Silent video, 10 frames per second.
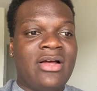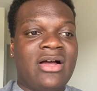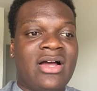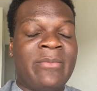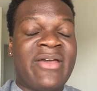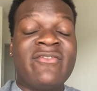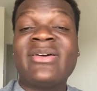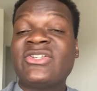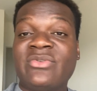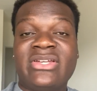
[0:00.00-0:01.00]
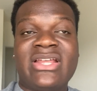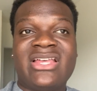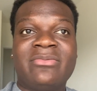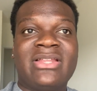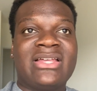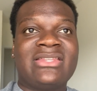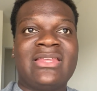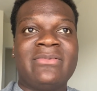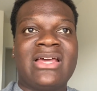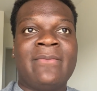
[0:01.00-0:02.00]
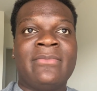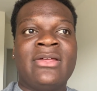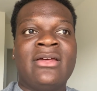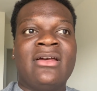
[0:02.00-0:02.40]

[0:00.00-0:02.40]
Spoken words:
Everybody's really nice, but like at the same time,